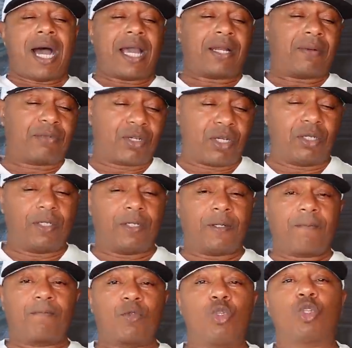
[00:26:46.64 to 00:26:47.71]
all right, I'm good.
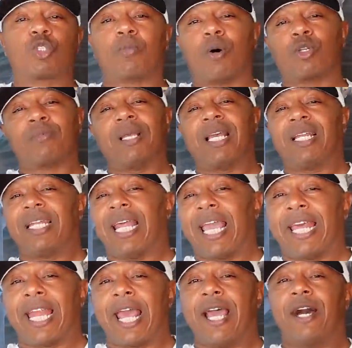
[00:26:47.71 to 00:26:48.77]
You're supposed to be able to
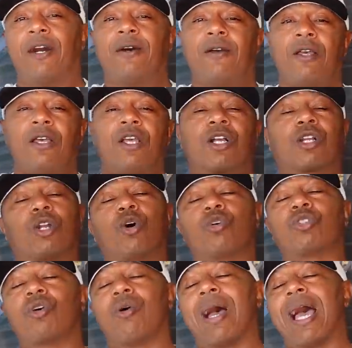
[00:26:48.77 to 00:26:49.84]
lay down
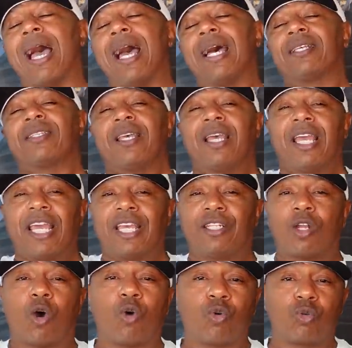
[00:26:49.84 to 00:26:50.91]
close your eyes and
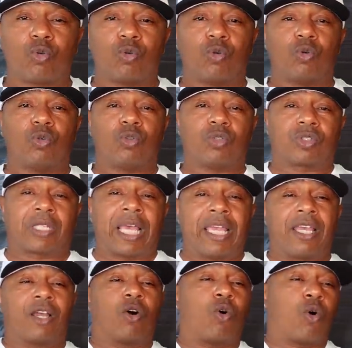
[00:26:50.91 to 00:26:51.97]
don't
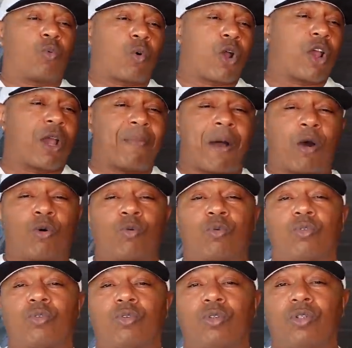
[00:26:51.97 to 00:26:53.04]
think or worry
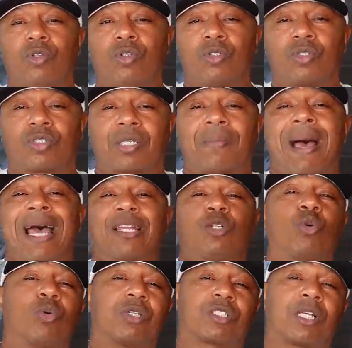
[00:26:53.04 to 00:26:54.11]
about somebody
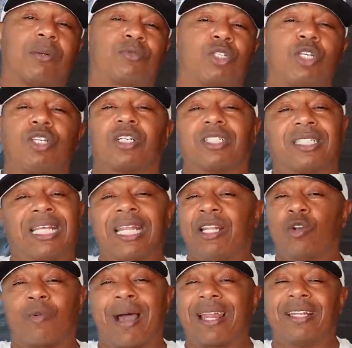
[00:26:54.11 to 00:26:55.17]
doing something to you because there
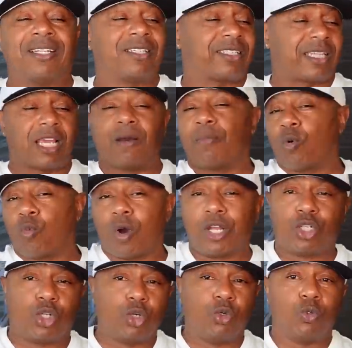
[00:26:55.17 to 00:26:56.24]
ain't nobody in the cell but
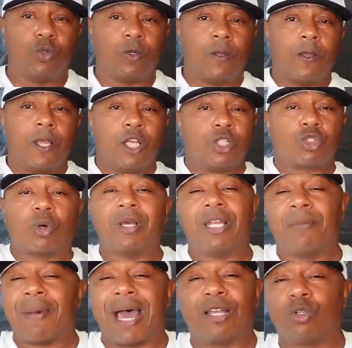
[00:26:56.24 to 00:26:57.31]
one dude. So
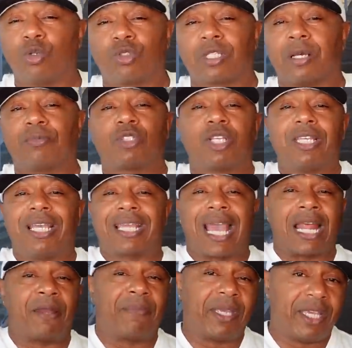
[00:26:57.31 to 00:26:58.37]
anybody do something to you, it
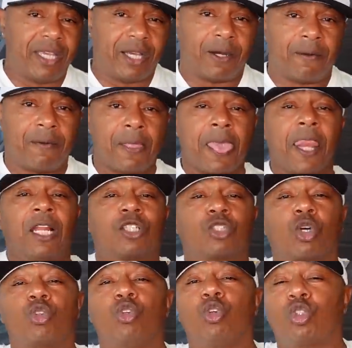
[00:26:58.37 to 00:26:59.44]
got to be him.
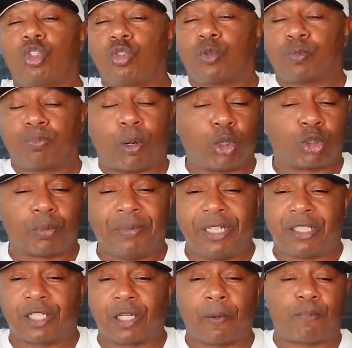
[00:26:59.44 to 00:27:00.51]
So you supposed to
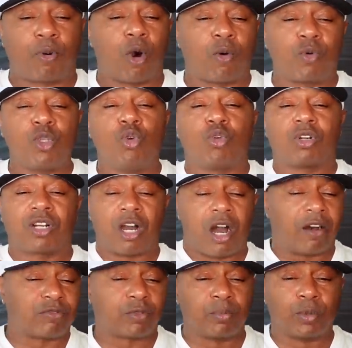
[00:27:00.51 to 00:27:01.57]
be to the point where you
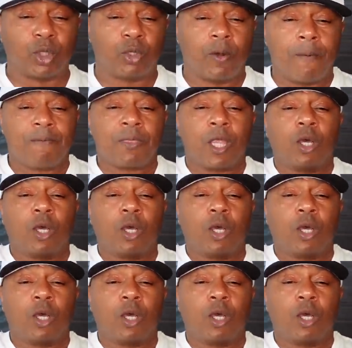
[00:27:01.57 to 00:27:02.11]
comfortable